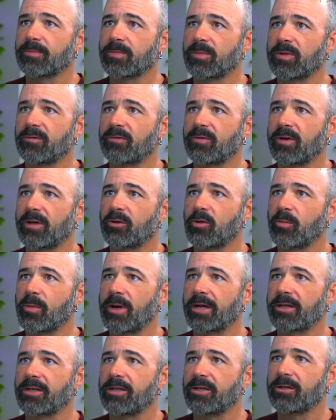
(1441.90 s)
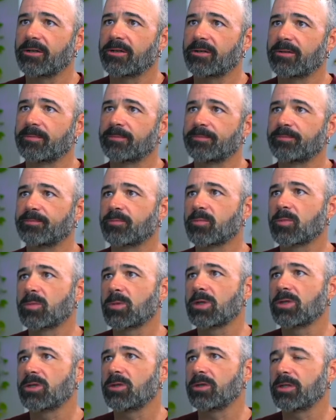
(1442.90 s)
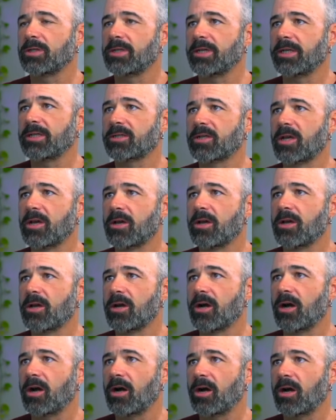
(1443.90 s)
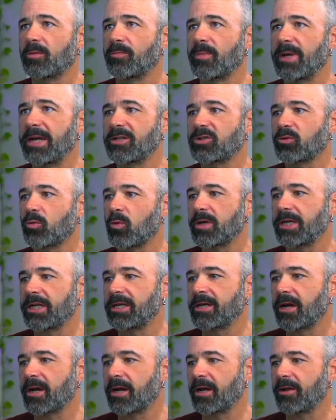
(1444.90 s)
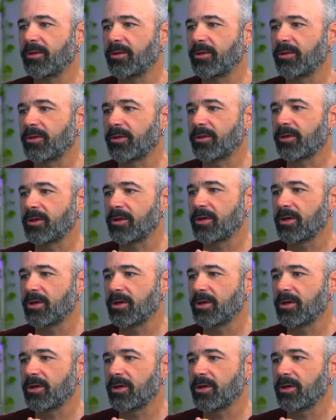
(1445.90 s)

if I go back here to the days, on May 29th,